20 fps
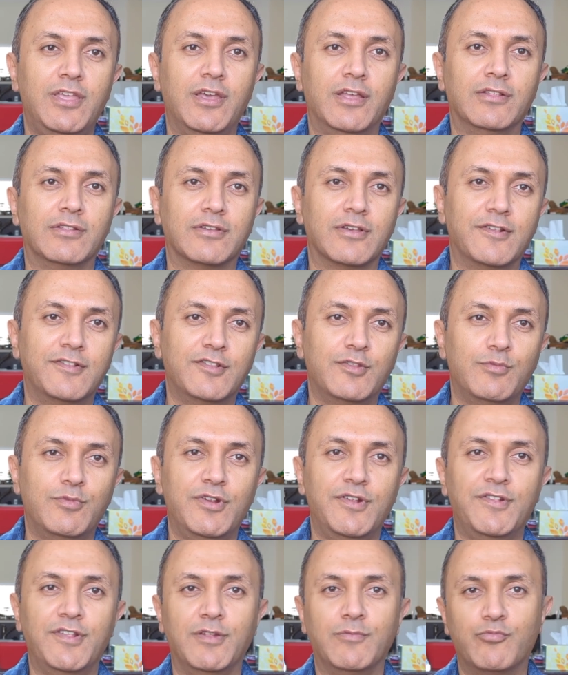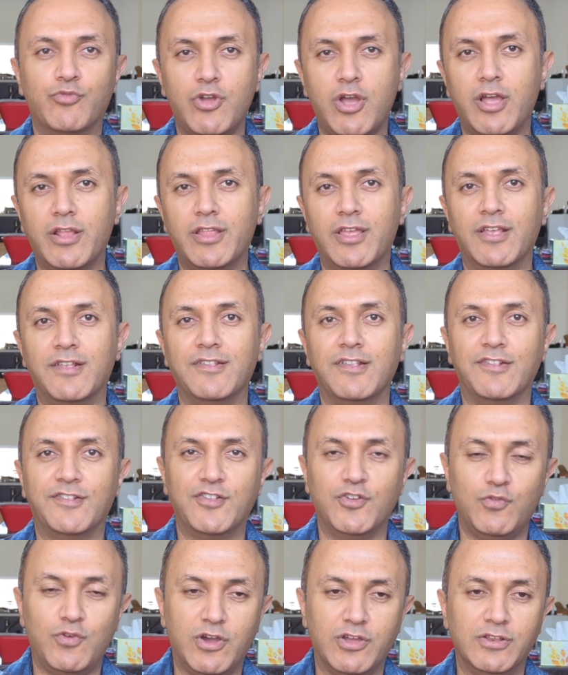and customers and products and
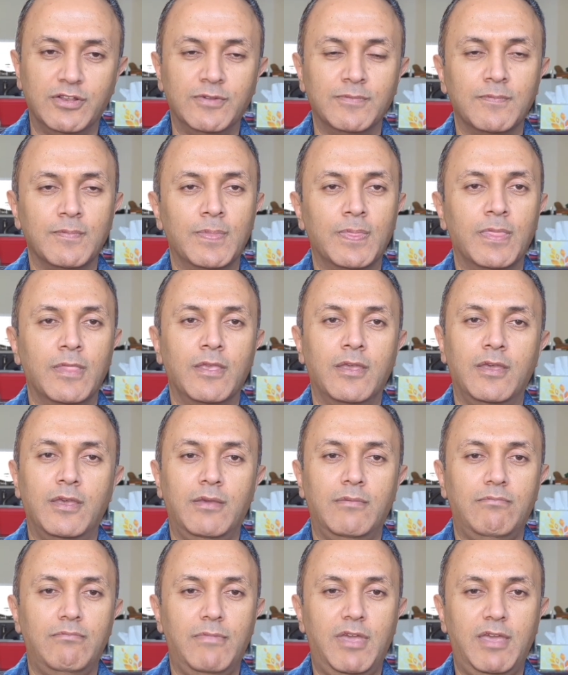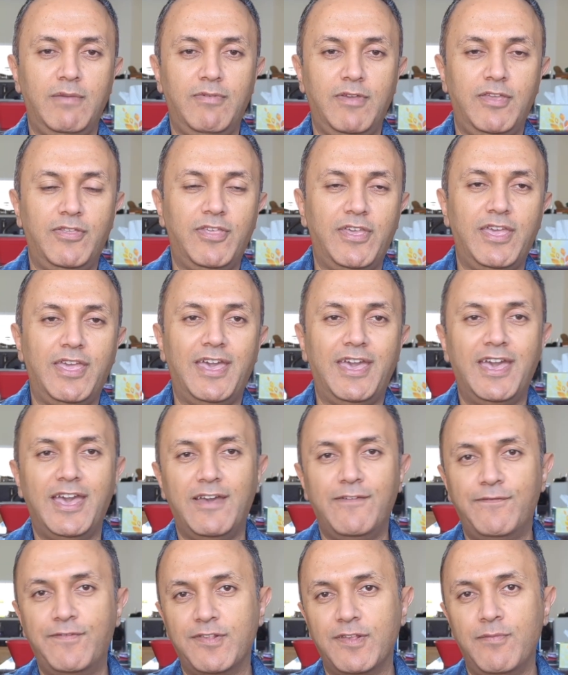so on. Maybe they
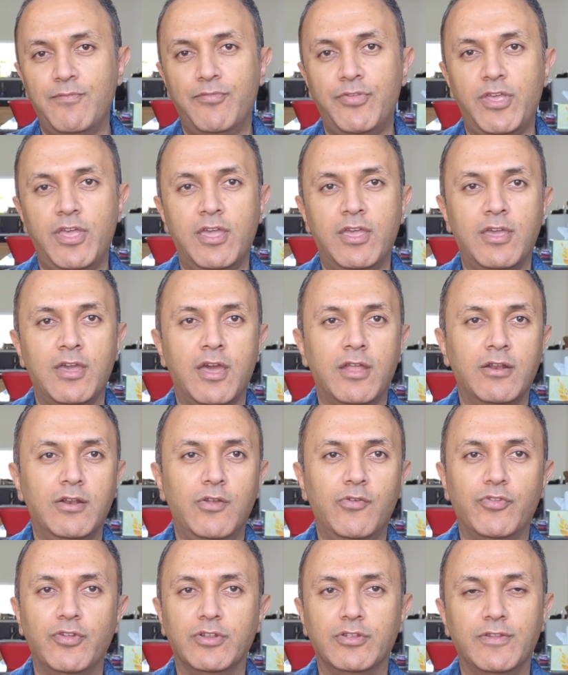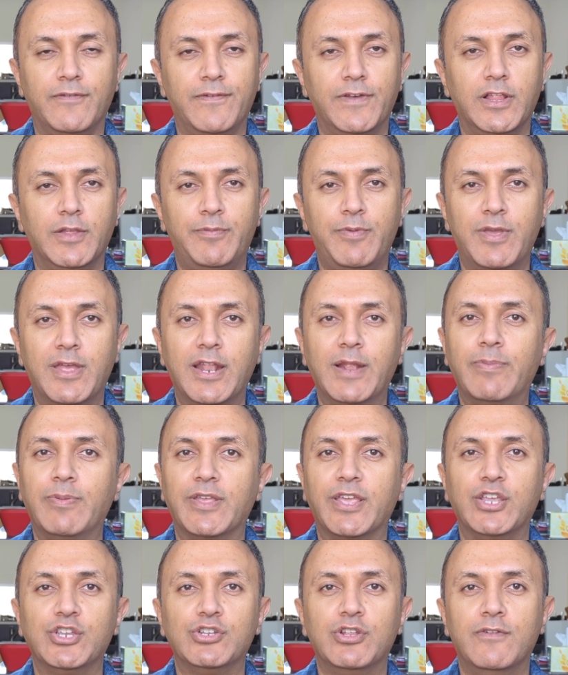have something, I don't know, they're developing an
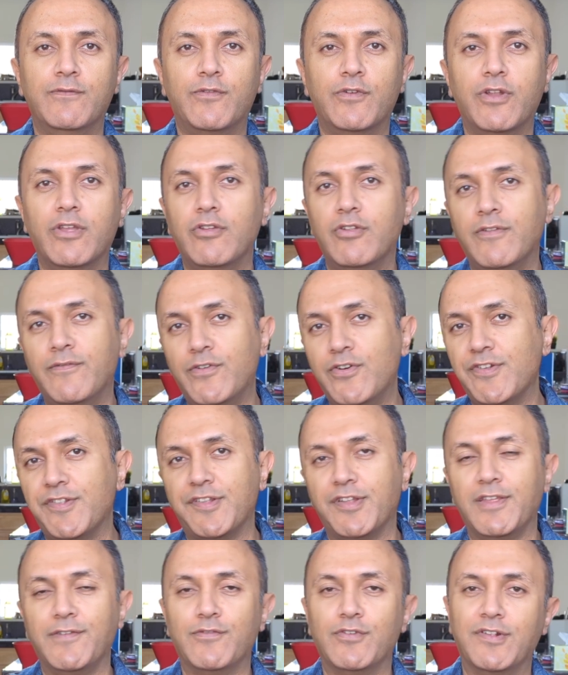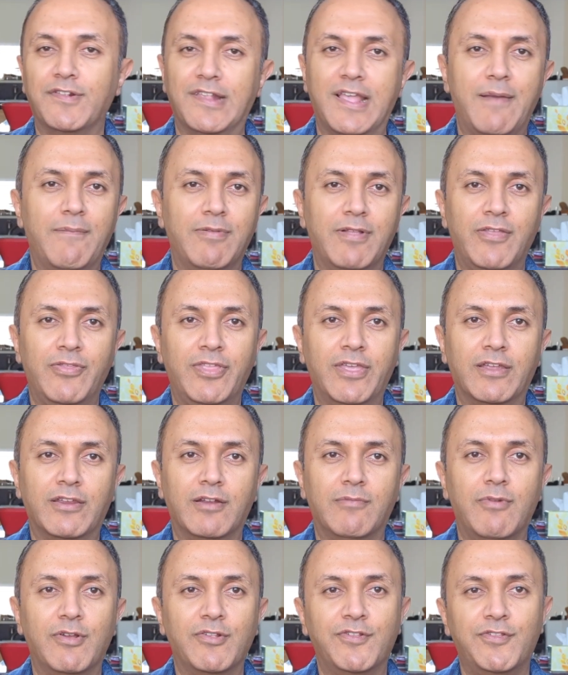application for a university, for example, and they
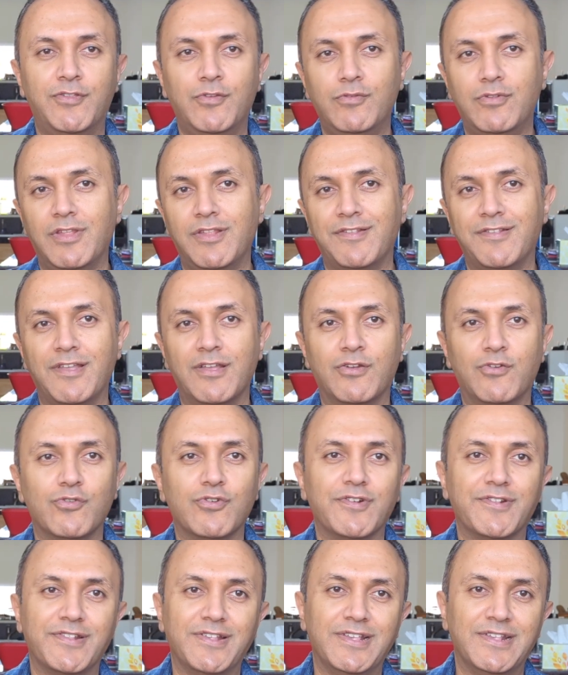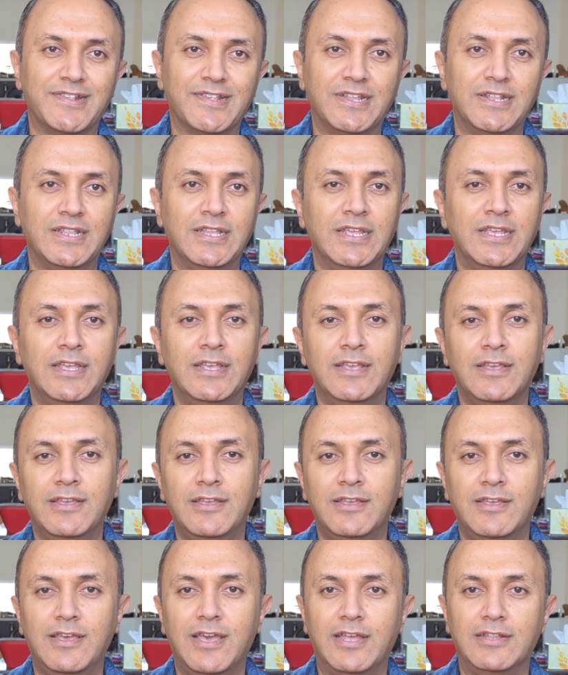care about students and courses and
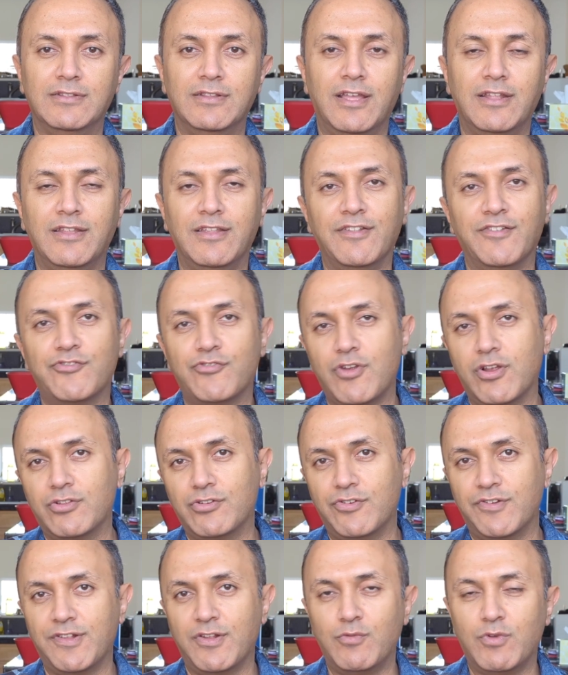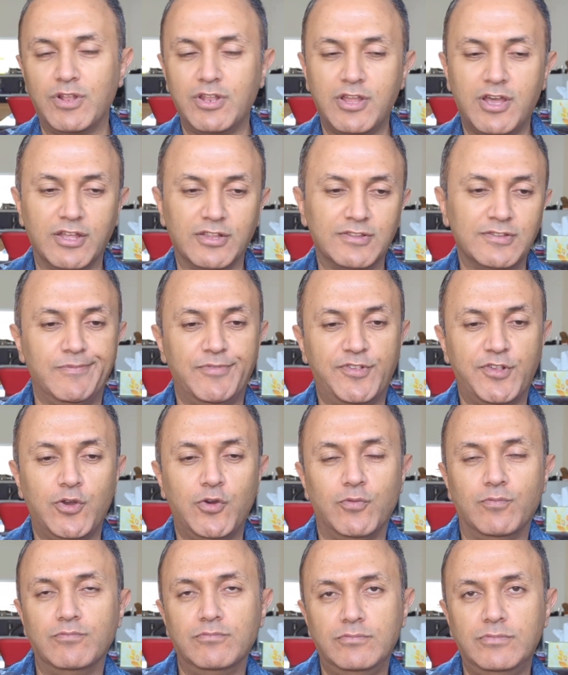instructors and whatnot.
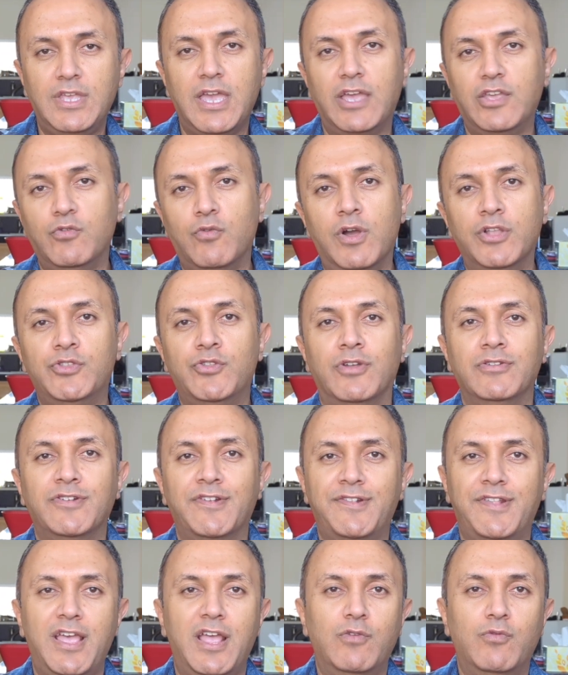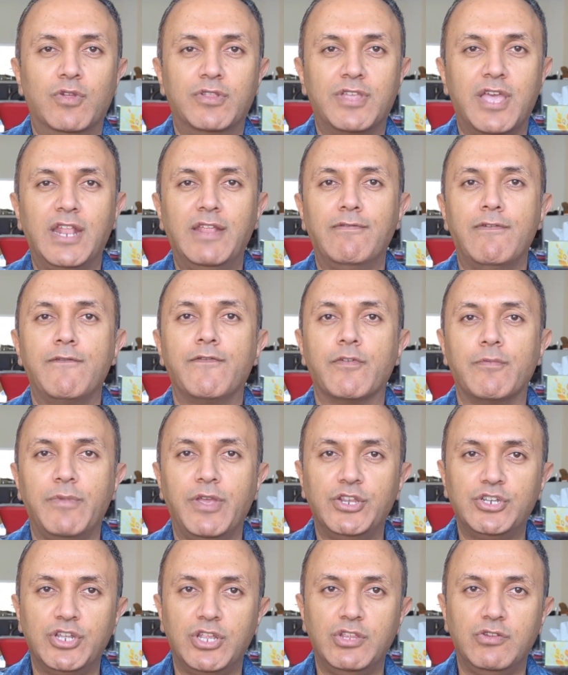So yeah, you want to understand what kind of
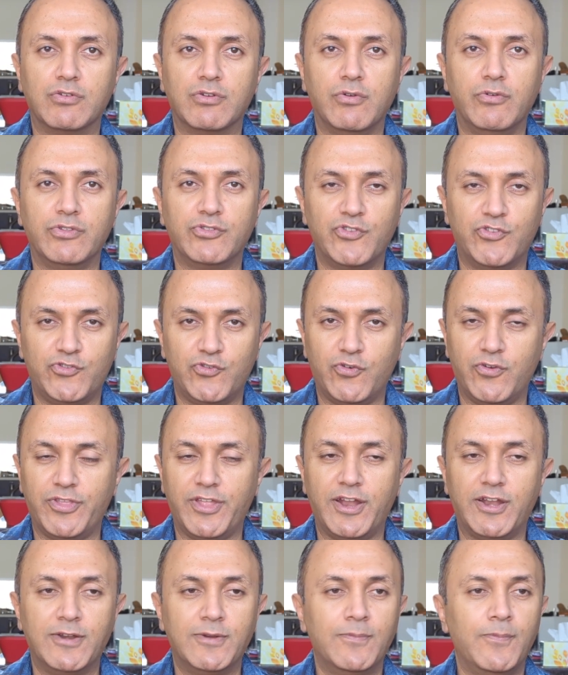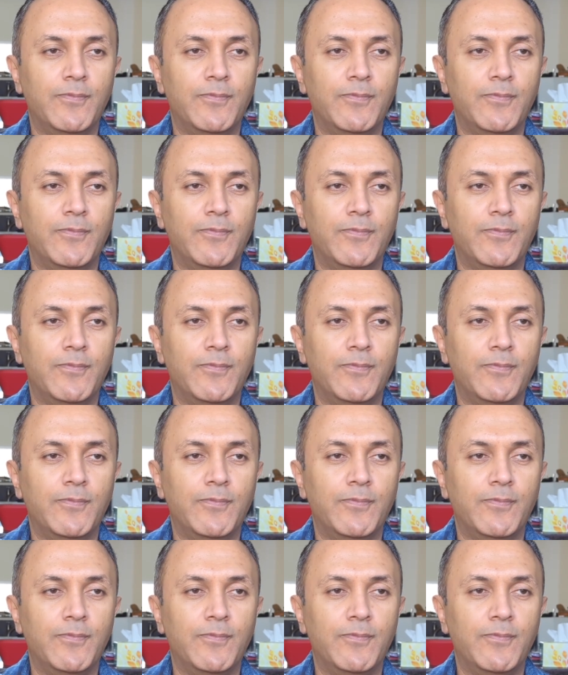information you're going to store there.